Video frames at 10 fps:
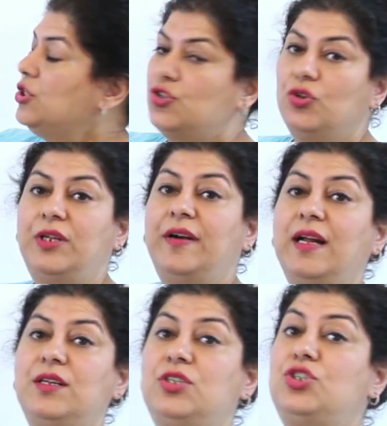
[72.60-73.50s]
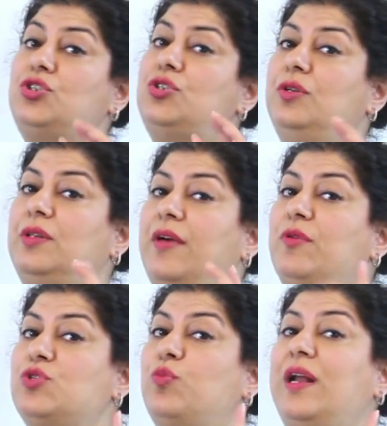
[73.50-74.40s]
So there
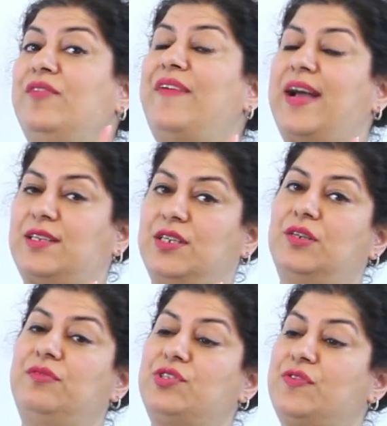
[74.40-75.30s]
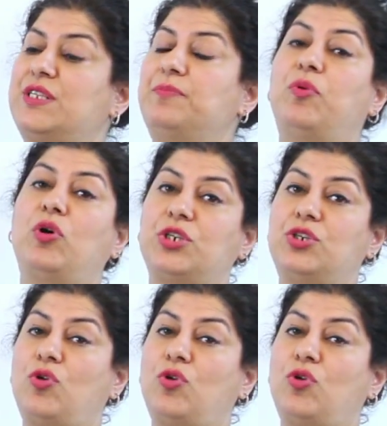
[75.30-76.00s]
was one factor which was important,